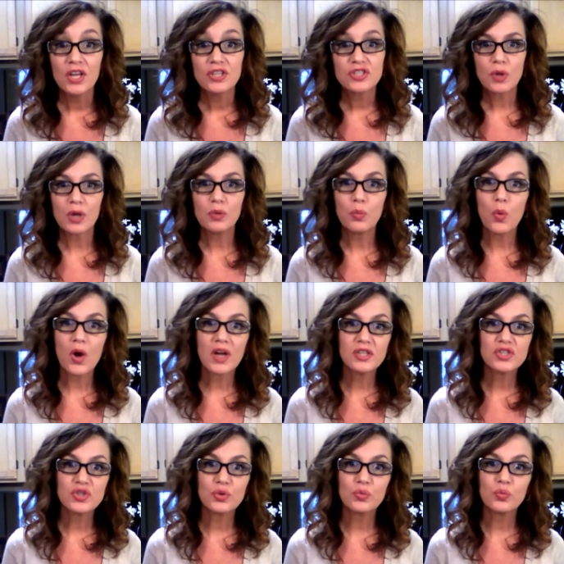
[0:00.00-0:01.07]
So I want
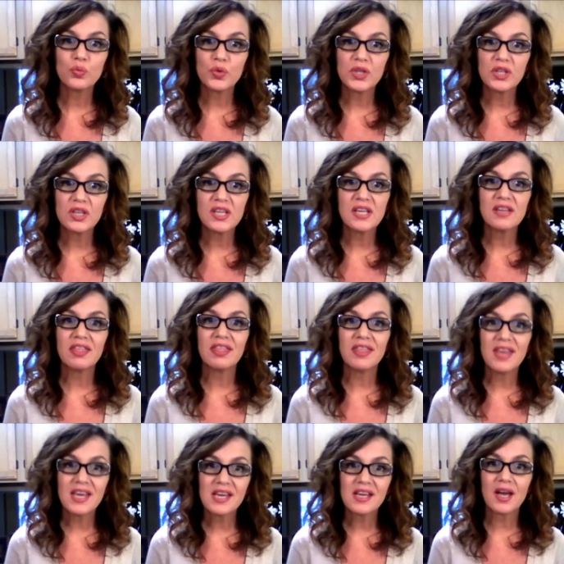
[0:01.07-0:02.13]
you to really
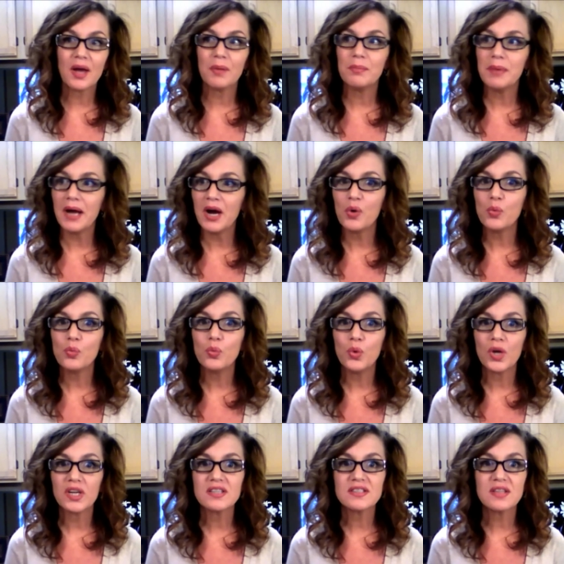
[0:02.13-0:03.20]
think about
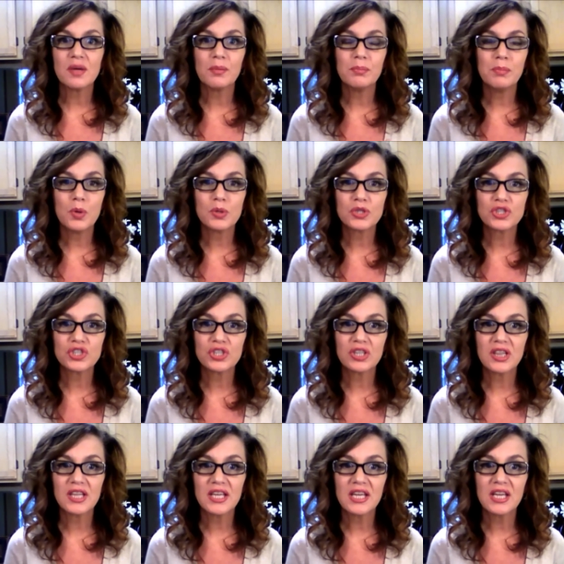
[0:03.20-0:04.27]
what is
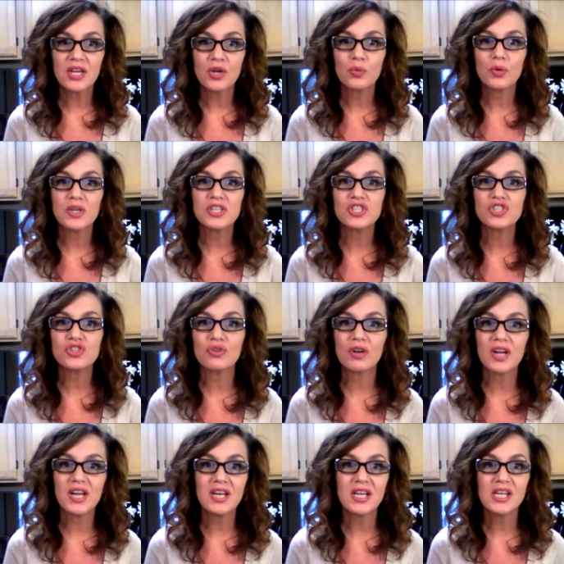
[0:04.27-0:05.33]
emotionally
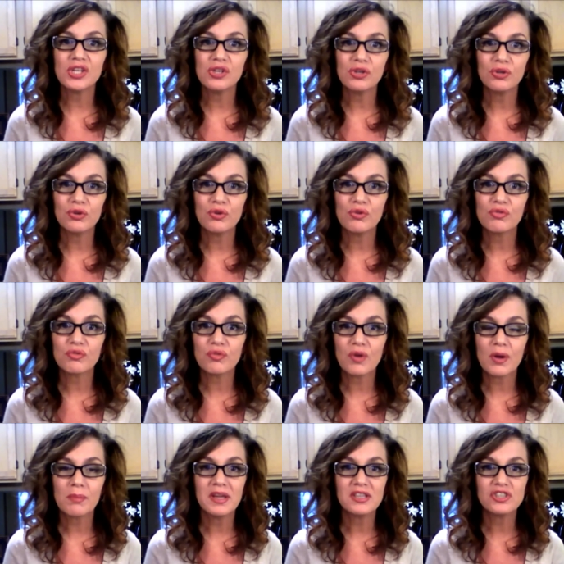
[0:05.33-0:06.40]
restraining you
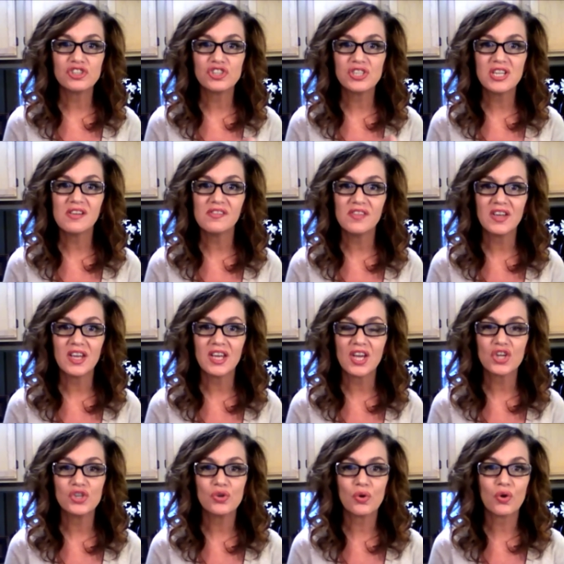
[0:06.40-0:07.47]
from achieving
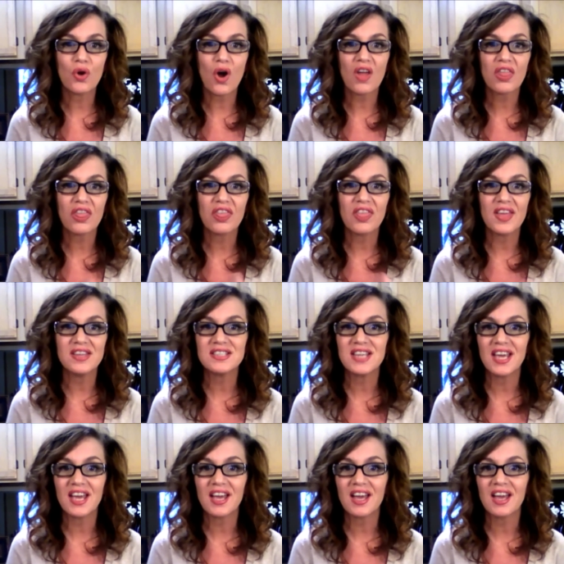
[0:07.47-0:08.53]
your
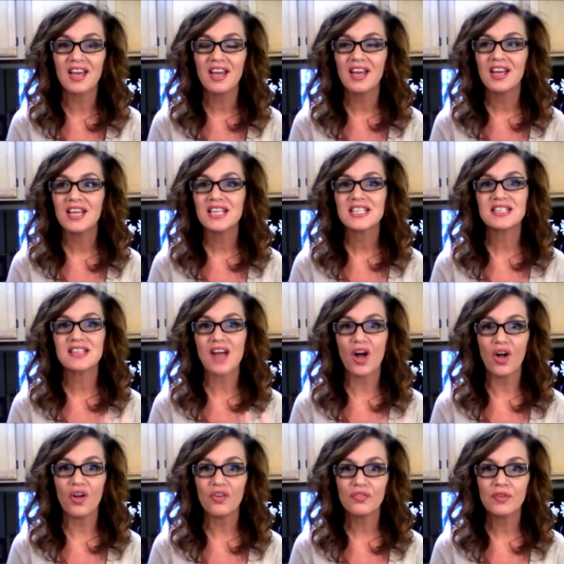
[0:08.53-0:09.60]
authentic
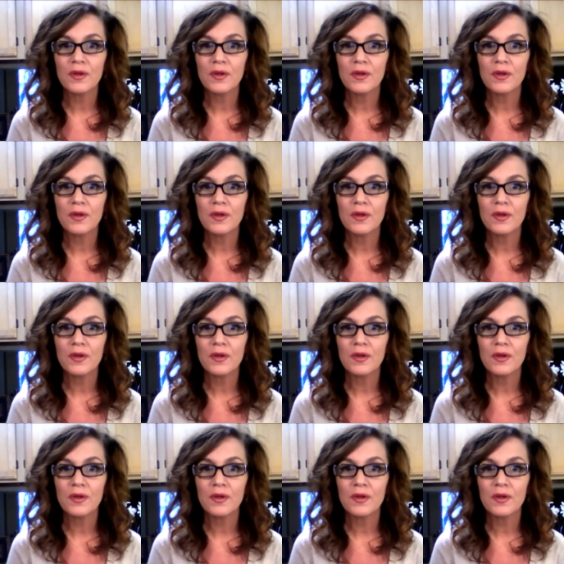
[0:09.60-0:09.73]
self.